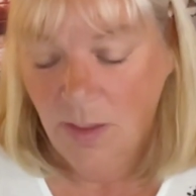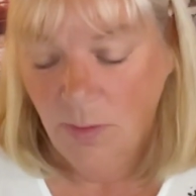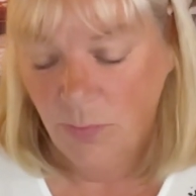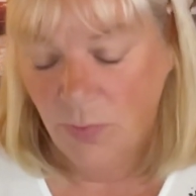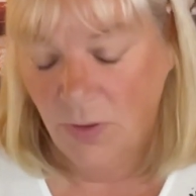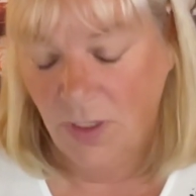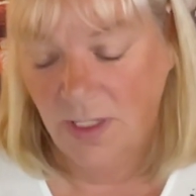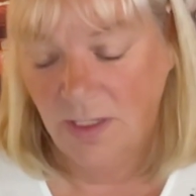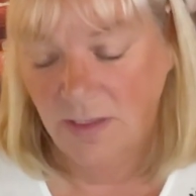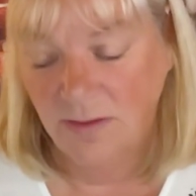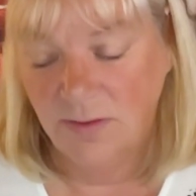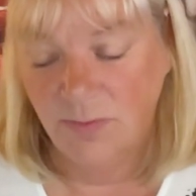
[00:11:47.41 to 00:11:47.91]

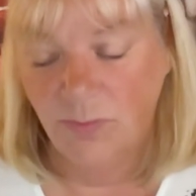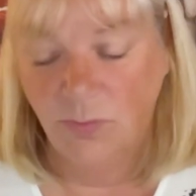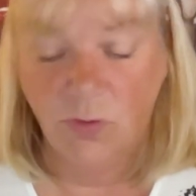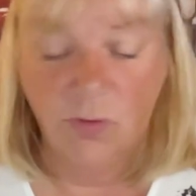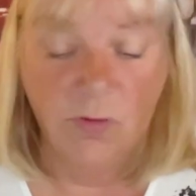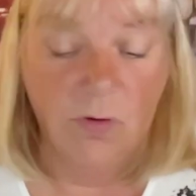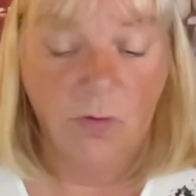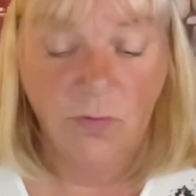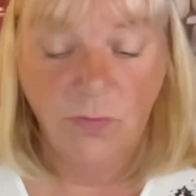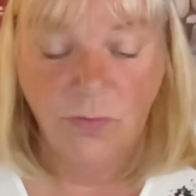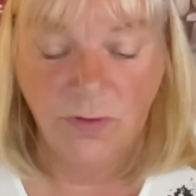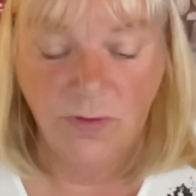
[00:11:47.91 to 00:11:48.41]
bringing some
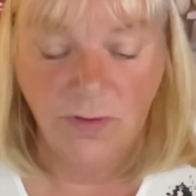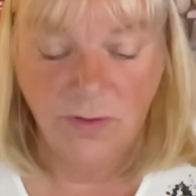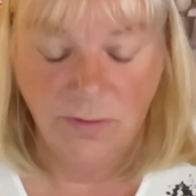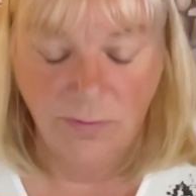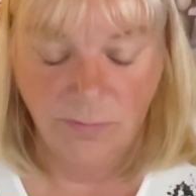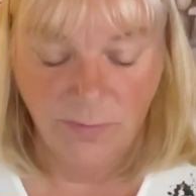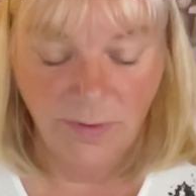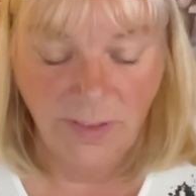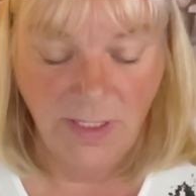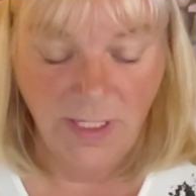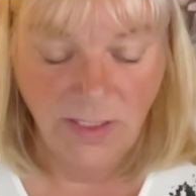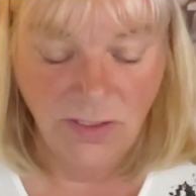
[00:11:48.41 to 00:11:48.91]
growth to the
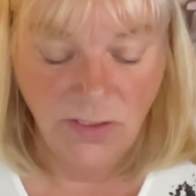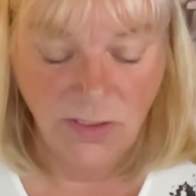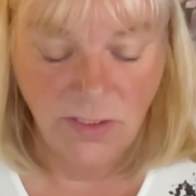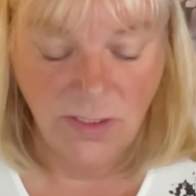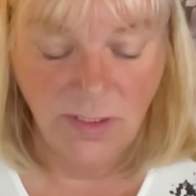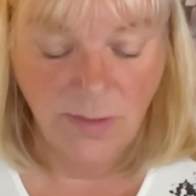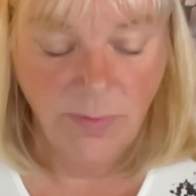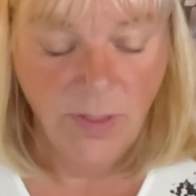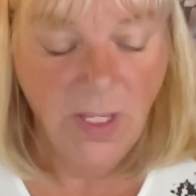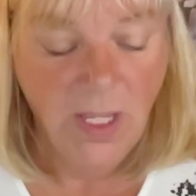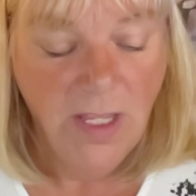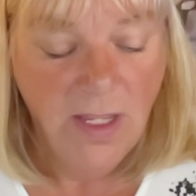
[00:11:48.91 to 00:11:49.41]

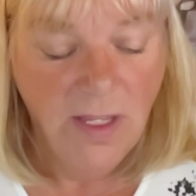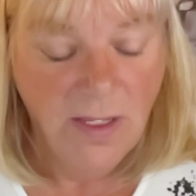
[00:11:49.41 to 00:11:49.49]
relationship.